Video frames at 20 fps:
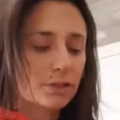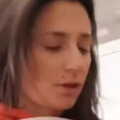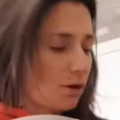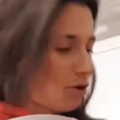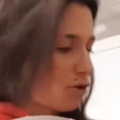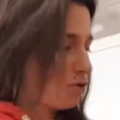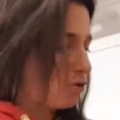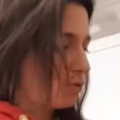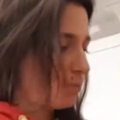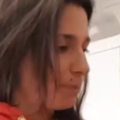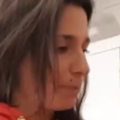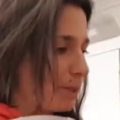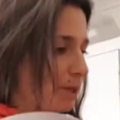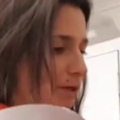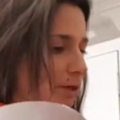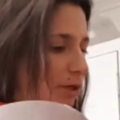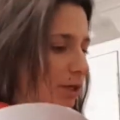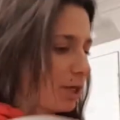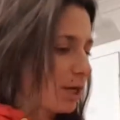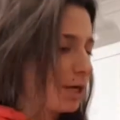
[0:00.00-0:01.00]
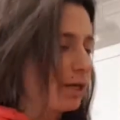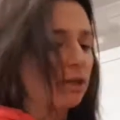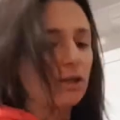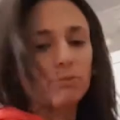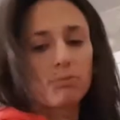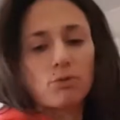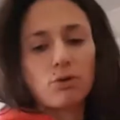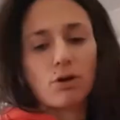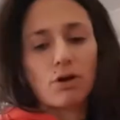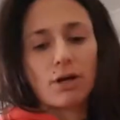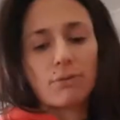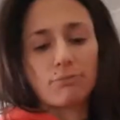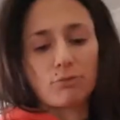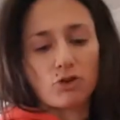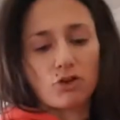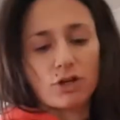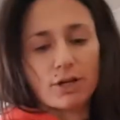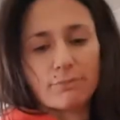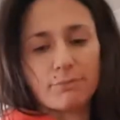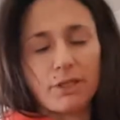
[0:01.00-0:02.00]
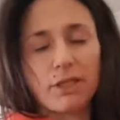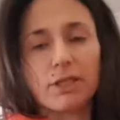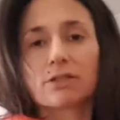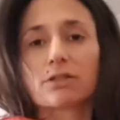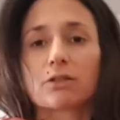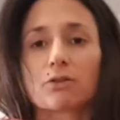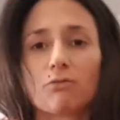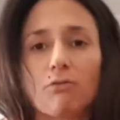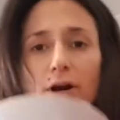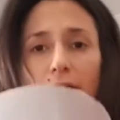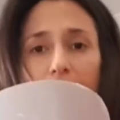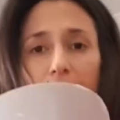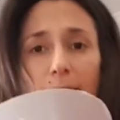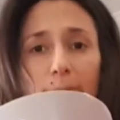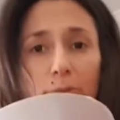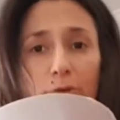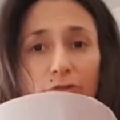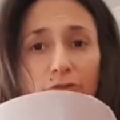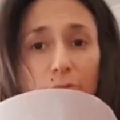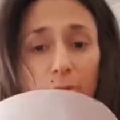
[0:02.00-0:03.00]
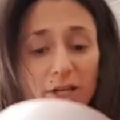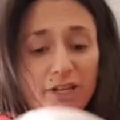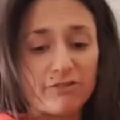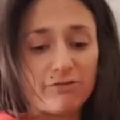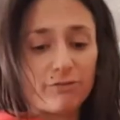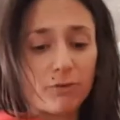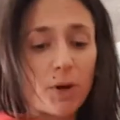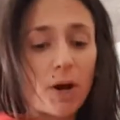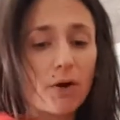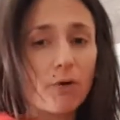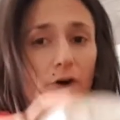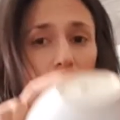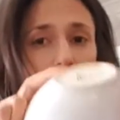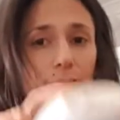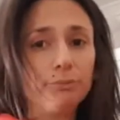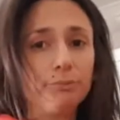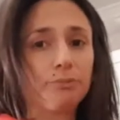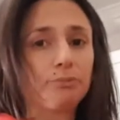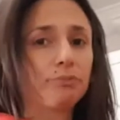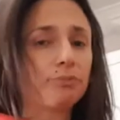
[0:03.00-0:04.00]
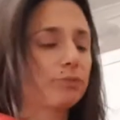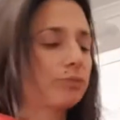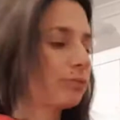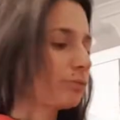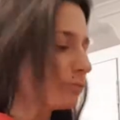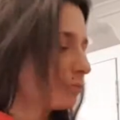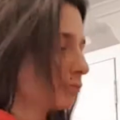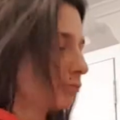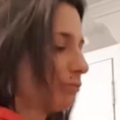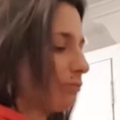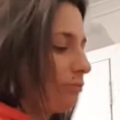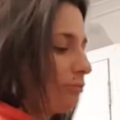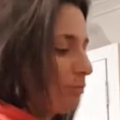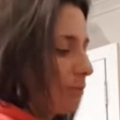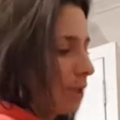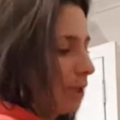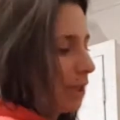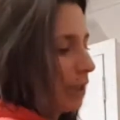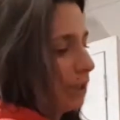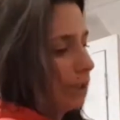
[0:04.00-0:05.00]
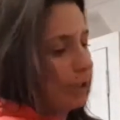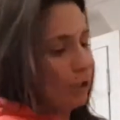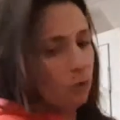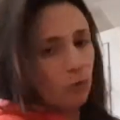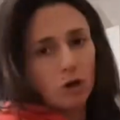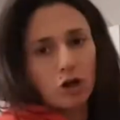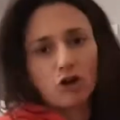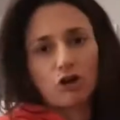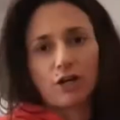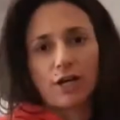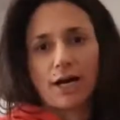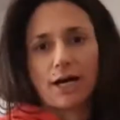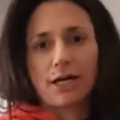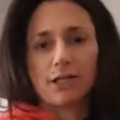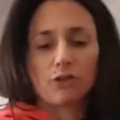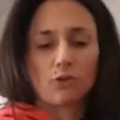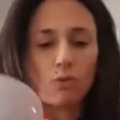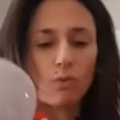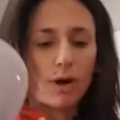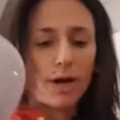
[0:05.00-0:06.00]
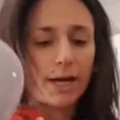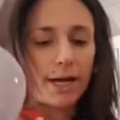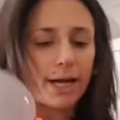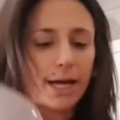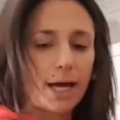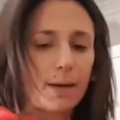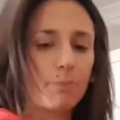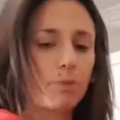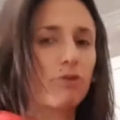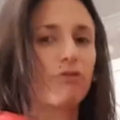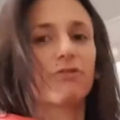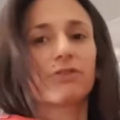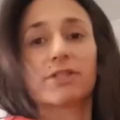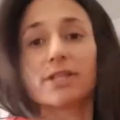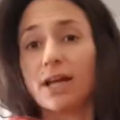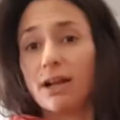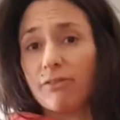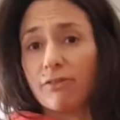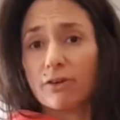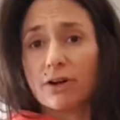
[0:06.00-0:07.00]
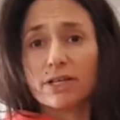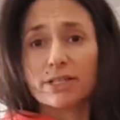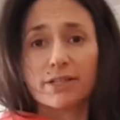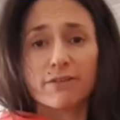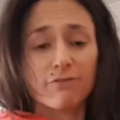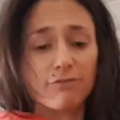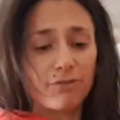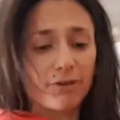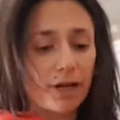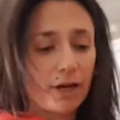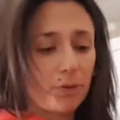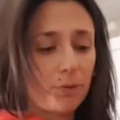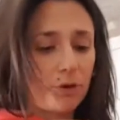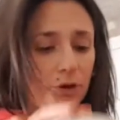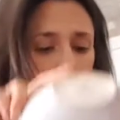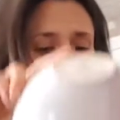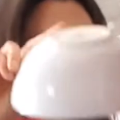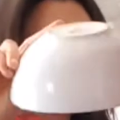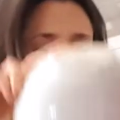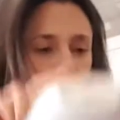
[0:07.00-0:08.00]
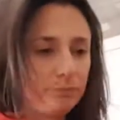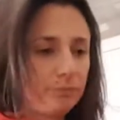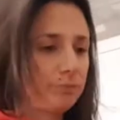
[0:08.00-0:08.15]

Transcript: So in another bowl, I'm gonna mix 1 cup of plain flour. We're gonna add 1 cup of self-raising flour.